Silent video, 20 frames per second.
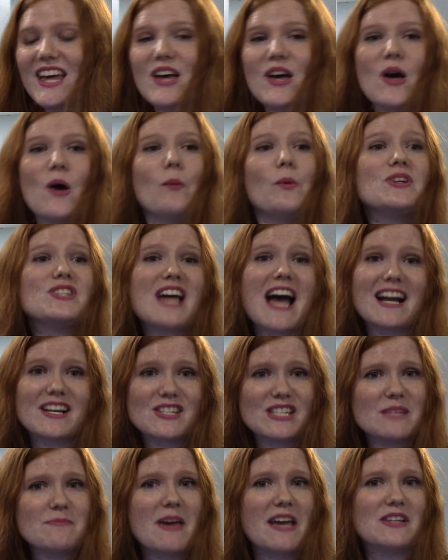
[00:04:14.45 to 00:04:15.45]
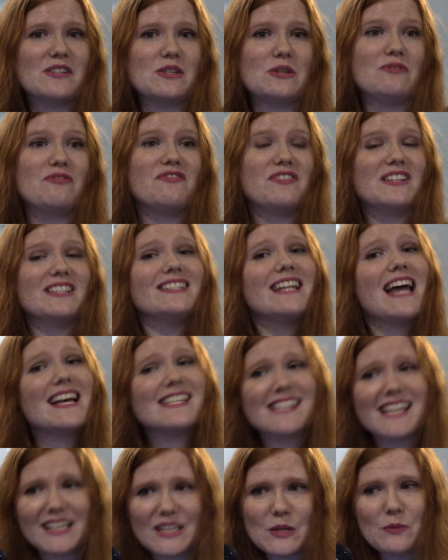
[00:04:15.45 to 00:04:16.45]
which actually makes you feel less
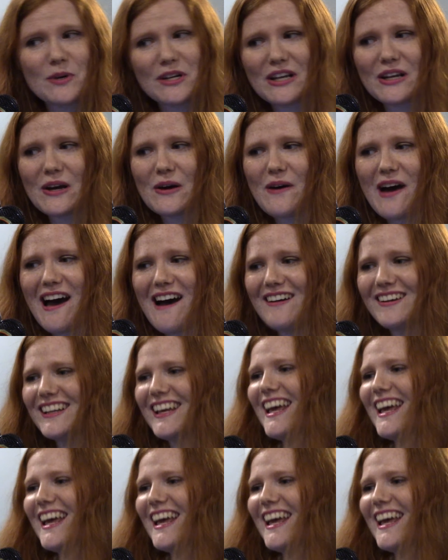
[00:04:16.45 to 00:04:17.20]
like you want to go out